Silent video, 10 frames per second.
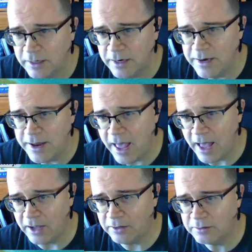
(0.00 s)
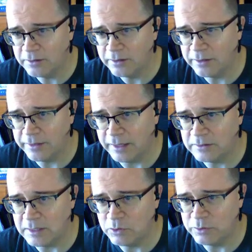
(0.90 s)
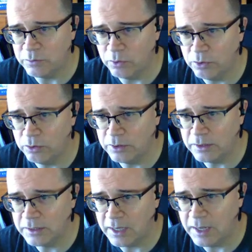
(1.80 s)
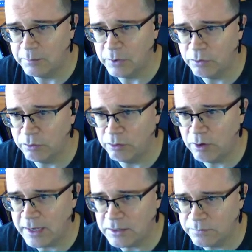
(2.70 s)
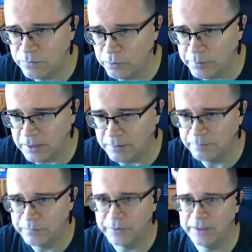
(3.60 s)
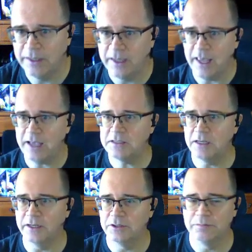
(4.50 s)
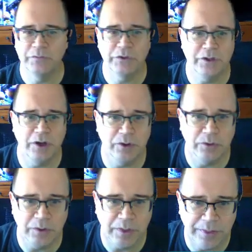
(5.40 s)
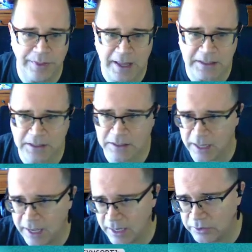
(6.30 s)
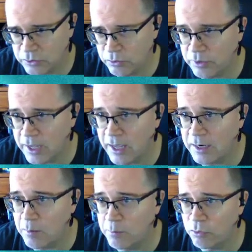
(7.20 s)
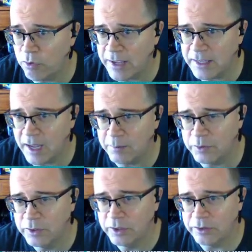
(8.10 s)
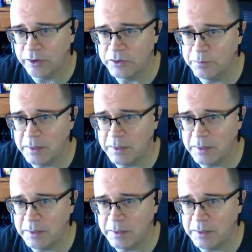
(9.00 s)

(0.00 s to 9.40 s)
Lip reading: Now, they seem to have all come right for me. Excellent. So that's how you can break up those